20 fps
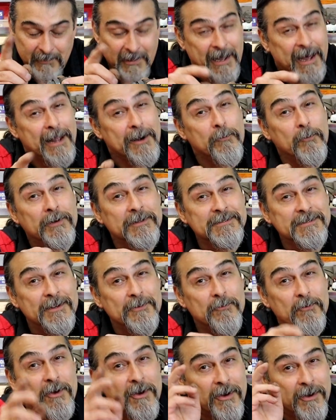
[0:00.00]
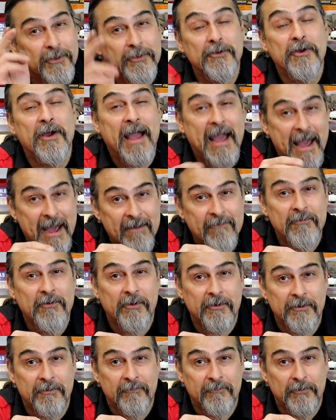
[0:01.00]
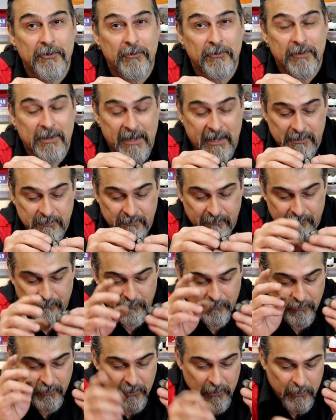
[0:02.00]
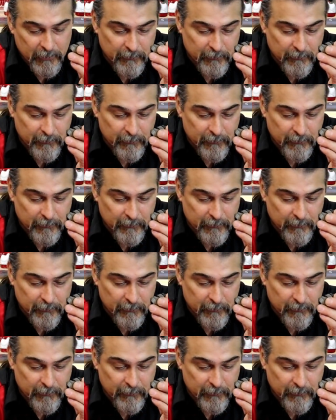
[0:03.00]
I don't want to say wrong, you have heard of knurled guides before.